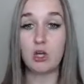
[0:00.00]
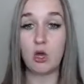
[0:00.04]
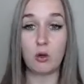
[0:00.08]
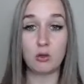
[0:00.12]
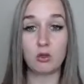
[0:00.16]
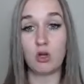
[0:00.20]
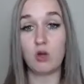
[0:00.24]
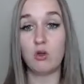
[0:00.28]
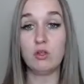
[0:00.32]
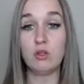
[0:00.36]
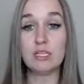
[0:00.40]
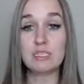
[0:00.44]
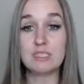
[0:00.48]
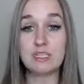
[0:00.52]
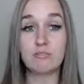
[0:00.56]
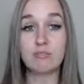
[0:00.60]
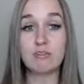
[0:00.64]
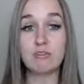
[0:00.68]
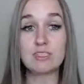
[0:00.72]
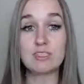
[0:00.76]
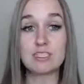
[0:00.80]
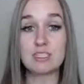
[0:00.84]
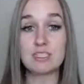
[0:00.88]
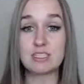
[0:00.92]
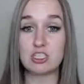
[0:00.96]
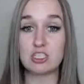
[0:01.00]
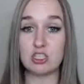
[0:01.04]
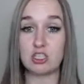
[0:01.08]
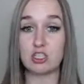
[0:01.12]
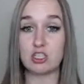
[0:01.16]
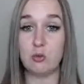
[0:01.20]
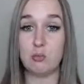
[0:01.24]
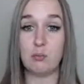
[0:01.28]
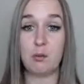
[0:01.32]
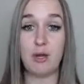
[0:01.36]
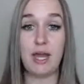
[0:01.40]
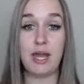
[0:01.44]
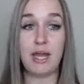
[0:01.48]
The only difference is
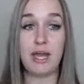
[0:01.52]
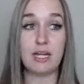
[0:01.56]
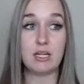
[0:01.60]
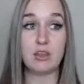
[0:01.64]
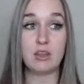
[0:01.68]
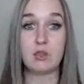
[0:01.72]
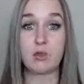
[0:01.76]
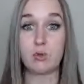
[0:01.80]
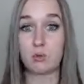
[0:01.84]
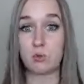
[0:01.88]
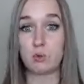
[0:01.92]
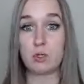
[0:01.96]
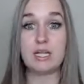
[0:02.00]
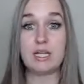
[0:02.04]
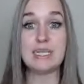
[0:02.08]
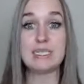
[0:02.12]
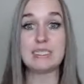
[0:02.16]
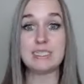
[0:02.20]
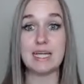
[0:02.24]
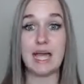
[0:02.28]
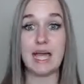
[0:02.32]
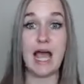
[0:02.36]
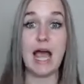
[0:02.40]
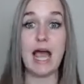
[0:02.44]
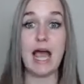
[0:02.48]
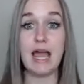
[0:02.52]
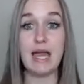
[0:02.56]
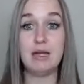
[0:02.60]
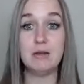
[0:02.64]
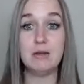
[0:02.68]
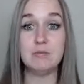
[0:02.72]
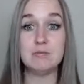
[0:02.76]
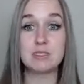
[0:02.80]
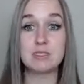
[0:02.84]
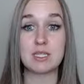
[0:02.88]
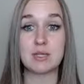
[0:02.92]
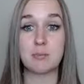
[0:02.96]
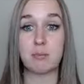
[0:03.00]
you're paying 3
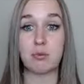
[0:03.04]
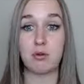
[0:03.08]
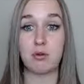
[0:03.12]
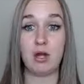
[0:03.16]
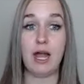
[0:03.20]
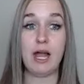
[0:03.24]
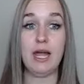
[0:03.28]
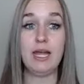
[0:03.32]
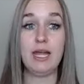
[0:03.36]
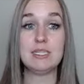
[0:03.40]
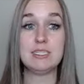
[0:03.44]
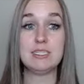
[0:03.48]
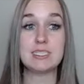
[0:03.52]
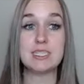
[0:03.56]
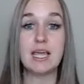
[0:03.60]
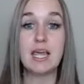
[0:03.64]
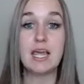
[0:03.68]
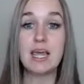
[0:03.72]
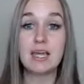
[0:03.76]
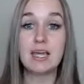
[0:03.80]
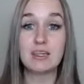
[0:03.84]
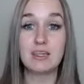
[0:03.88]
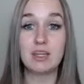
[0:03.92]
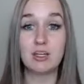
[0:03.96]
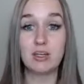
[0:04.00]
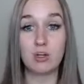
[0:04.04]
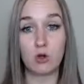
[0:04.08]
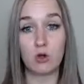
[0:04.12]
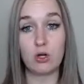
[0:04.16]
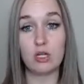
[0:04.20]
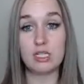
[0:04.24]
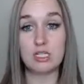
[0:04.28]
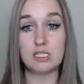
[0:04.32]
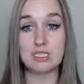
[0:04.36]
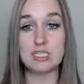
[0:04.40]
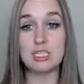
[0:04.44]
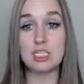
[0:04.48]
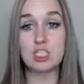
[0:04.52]
times the price than
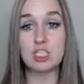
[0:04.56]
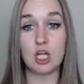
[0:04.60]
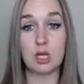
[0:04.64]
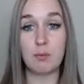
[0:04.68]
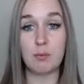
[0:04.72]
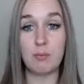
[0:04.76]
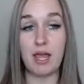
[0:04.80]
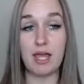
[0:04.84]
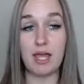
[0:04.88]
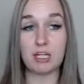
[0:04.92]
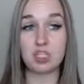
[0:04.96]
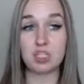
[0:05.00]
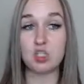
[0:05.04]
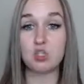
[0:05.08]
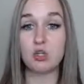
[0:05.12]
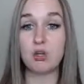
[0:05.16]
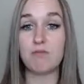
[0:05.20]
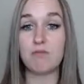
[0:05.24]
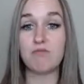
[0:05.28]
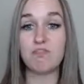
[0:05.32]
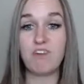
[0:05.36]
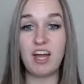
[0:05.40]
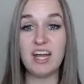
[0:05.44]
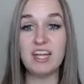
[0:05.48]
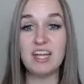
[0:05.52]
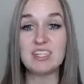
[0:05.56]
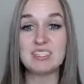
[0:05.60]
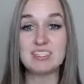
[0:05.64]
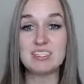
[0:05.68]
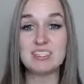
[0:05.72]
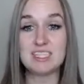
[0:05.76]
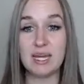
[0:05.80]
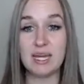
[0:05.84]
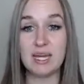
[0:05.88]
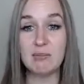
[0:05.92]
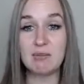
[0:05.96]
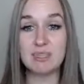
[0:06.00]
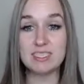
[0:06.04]
going to TJ Maxx. You can find the
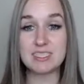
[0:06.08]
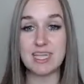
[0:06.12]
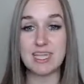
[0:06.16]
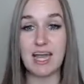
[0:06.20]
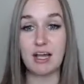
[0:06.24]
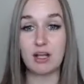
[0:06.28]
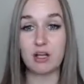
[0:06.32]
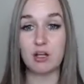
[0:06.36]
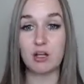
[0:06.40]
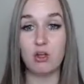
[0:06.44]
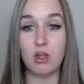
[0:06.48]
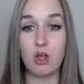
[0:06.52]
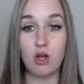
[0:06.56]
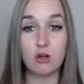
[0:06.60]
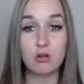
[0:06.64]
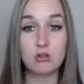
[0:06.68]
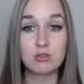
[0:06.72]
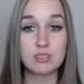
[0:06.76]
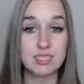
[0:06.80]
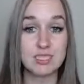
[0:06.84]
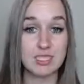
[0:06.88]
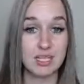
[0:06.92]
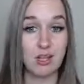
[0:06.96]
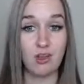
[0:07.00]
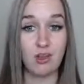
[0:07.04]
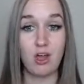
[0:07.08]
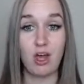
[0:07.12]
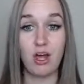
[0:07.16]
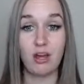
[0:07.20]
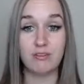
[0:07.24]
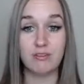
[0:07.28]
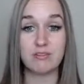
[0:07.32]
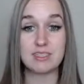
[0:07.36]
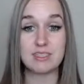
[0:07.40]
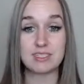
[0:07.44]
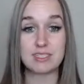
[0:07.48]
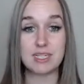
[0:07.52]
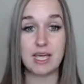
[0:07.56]
same exact clothes a lot
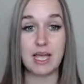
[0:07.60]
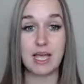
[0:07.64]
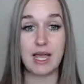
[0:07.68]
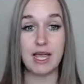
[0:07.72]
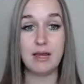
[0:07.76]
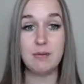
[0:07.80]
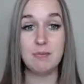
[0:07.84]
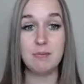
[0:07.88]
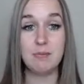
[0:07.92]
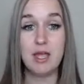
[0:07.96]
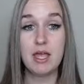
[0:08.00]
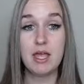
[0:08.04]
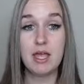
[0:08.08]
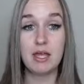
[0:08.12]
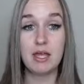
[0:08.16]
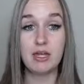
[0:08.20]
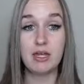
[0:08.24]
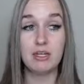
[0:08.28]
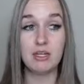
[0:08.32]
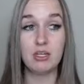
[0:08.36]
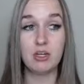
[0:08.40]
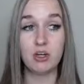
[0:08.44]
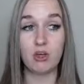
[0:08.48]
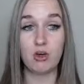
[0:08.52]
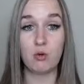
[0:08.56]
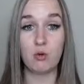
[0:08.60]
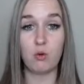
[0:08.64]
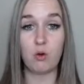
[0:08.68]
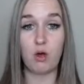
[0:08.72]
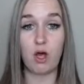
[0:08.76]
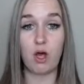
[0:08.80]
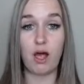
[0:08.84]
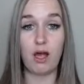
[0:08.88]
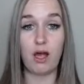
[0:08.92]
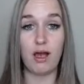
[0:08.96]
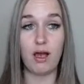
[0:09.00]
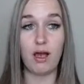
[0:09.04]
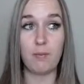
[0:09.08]
of the time. You know,
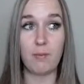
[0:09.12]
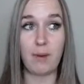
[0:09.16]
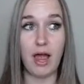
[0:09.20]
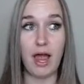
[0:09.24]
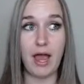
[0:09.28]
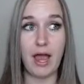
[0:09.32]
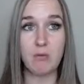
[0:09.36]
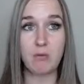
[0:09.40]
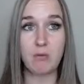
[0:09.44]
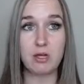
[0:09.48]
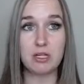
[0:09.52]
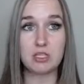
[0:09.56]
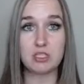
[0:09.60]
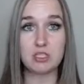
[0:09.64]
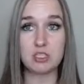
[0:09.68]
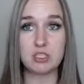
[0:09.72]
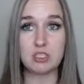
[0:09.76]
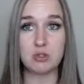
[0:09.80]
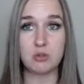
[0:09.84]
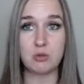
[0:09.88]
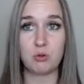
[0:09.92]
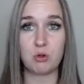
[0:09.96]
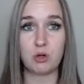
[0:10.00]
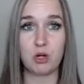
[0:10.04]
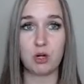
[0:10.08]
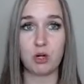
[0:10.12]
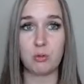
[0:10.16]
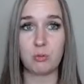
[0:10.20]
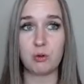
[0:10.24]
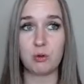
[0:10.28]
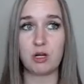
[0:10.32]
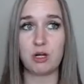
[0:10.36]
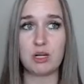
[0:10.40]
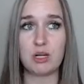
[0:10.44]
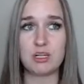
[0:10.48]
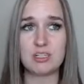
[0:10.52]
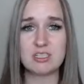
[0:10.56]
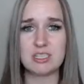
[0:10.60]
I went to
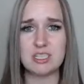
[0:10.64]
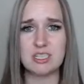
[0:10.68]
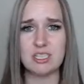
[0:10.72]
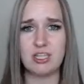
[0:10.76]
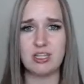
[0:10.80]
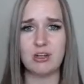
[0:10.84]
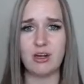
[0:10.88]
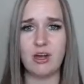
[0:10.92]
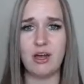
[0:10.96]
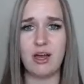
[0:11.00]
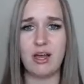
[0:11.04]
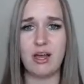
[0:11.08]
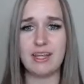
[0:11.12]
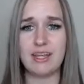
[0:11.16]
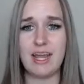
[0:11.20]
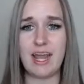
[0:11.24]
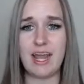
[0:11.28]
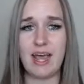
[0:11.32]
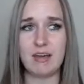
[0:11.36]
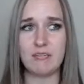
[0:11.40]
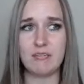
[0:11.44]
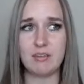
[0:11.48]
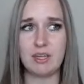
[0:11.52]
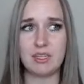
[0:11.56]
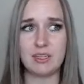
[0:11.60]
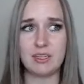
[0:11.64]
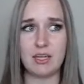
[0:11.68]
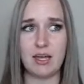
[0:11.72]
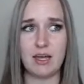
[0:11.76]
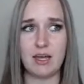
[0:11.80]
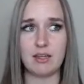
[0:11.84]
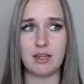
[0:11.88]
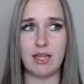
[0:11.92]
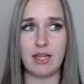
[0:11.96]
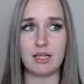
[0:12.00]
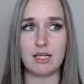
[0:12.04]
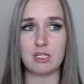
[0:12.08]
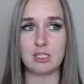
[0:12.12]
Herberger's, and you know how they have like
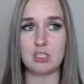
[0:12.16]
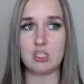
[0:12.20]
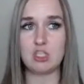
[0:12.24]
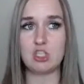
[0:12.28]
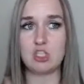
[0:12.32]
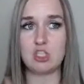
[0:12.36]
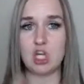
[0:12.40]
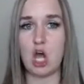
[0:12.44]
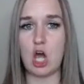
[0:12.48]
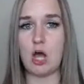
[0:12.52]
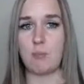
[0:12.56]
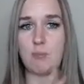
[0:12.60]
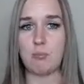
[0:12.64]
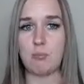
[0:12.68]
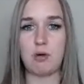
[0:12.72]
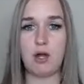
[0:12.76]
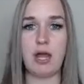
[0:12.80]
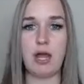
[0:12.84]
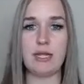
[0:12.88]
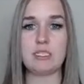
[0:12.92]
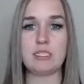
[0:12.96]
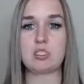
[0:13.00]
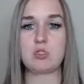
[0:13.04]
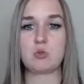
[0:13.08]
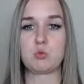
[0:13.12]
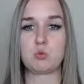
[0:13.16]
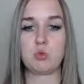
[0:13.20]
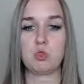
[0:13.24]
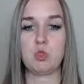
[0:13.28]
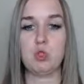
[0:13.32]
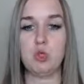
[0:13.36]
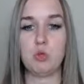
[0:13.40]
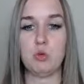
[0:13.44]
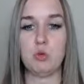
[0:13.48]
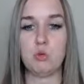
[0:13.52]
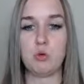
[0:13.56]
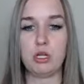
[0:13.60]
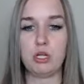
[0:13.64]
that like dot price
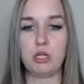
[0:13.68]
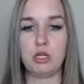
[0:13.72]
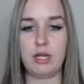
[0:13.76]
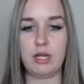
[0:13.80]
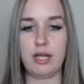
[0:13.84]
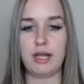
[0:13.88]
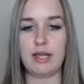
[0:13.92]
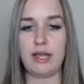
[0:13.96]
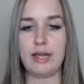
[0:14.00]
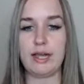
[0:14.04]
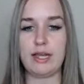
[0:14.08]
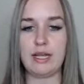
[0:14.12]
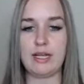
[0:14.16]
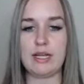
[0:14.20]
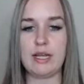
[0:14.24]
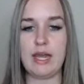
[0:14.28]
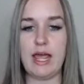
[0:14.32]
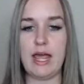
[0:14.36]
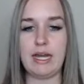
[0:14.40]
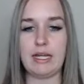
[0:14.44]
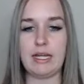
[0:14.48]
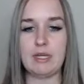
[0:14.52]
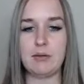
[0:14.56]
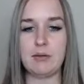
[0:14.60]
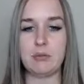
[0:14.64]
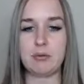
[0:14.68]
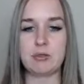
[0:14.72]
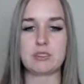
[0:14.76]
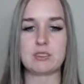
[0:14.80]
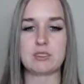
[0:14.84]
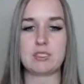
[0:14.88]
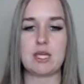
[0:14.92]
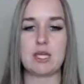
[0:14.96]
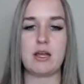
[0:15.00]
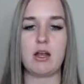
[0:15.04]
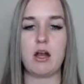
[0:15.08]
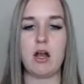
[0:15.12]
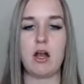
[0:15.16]
room where you get like 90%
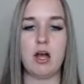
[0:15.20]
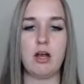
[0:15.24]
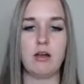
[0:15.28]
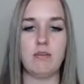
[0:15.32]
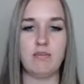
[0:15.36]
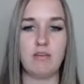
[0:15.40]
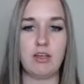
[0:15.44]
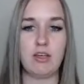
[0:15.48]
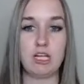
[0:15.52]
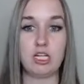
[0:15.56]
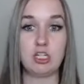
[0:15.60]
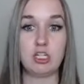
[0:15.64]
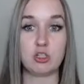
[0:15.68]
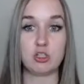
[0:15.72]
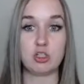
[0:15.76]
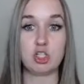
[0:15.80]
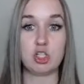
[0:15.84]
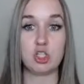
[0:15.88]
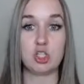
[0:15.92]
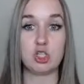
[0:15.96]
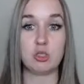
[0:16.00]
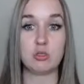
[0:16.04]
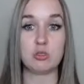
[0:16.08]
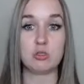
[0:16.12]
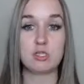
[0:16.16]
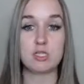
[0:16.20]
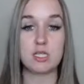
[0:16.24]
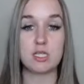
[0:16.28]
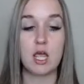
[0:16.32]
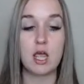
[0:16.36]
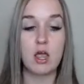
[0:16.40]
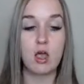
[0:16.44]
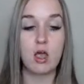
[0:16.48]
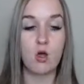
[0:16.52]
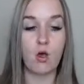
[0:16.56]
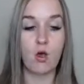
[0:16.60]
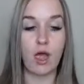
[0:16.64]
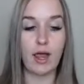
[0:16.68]
off like your shoes.
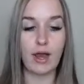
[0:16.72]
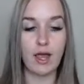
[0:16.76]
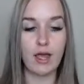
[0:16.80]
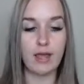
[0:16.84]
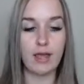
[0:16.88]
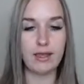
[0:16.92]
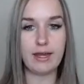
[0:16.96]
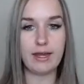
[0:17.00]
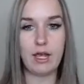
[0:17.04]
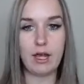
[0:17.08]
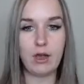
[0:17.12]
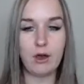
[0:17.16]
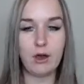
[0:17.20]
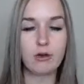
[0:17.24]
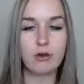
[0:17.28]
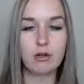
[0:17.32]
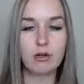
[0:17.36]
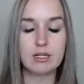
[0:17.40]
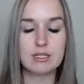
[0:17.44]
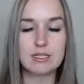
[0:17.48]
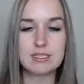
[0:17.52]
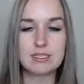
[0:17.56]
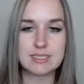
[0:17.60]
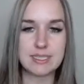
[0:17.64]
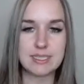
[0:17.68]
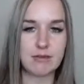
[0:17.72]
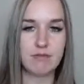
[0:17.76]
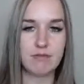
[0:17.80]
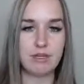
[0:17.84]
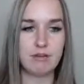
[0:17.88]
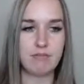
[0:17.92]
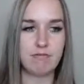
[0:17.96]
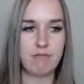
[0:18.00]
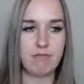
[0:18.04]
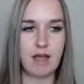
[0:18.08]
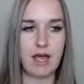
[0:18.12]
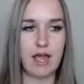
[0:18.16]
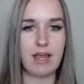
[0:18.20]
I got like
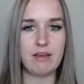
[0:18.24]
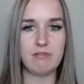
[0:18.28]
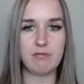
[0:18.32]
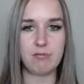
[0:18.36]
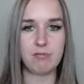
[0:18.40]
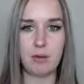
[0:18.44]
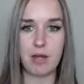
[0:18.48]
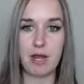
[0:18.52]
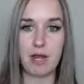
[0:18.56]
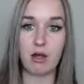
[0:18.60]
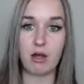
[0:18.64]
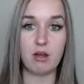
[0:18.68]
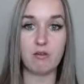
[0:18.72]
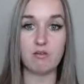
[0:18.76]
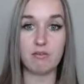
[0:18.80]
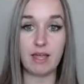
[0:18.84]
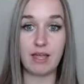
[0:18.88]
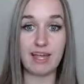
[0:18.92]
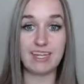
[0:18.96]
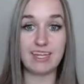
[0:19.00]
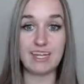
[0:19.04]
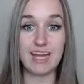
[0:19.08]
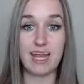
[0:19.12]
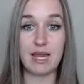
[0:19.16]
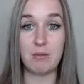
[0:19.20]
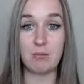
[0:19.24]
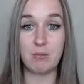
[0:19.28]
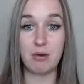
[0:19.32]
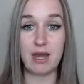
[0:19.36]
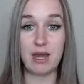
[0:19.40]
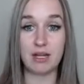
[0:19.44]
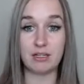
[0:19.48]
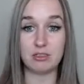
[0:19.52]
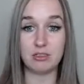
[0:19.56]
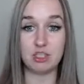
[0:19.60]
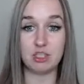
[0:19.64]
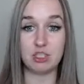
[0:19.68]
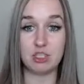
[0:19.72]
175 pair of like name
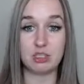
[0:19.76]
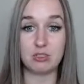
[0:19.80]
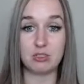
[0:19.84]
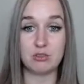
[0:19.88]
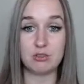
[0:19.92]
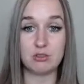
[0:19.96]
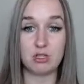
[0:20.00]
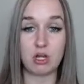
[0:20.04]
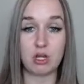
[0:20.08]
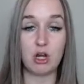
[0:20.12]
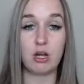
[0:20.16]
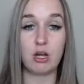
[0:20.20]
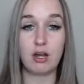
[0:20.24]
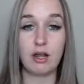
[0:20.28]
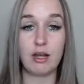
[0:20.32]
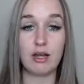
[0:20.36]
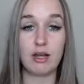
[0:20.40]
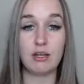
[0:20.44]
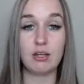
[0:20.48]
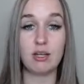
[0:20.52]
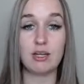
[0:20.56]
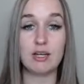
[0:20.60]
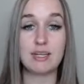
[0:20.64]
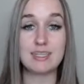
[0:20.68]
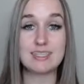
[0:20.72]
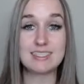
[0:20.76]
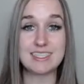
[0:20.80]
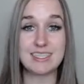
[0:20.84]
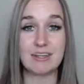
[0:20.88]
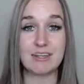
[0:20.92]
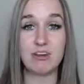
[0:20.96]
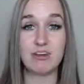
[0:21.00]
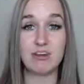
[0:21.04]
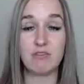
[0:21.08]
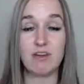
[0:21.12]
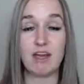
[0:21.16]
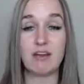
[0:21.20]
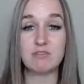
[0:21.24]
brand shoes, or
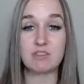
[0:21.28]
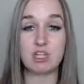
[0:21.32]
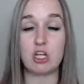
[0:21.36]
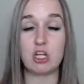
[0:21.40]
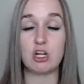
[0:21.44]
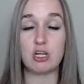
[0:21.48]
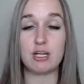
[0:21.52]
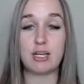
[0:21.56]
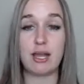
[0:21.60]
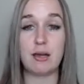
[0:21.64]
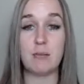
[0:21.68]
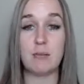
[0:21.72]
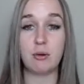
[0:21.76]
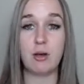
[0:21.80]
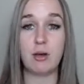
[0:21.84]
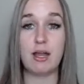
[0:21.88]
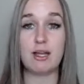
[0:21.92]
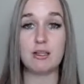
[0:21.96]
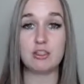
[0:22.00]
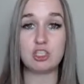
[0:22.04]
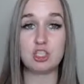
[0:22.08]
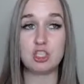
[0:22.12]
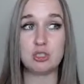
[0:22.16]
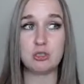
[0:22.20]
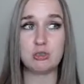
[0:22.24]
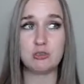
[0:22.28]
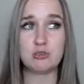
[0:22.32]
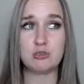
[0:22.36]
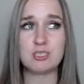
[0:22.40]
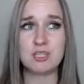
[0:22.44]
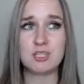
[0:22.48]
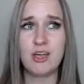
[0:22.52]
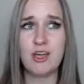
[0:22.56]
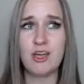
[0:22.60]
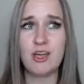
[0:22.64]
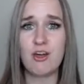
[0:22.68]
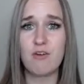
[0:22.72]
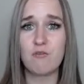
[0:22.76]
$175 name brand shoes
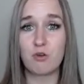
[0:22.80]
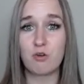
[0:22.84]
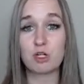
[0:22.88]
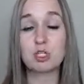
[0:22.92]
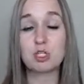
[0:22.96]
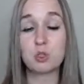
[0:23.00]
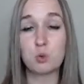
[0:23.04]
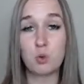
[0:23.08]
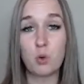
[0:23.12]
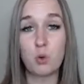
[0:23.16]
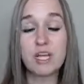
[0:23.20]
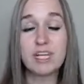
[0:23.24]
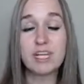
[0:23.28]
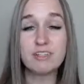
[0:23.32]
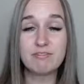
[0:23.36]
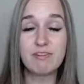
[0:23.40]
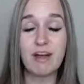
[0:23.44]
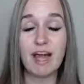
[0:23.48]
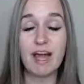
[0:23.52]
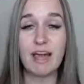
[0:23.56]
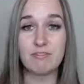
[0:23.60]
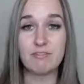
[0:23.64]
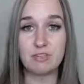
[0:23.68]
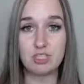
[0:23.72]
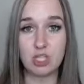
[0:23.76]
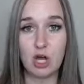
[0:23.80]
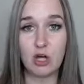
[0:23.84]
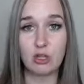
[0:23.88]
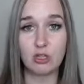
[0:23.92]
for $25.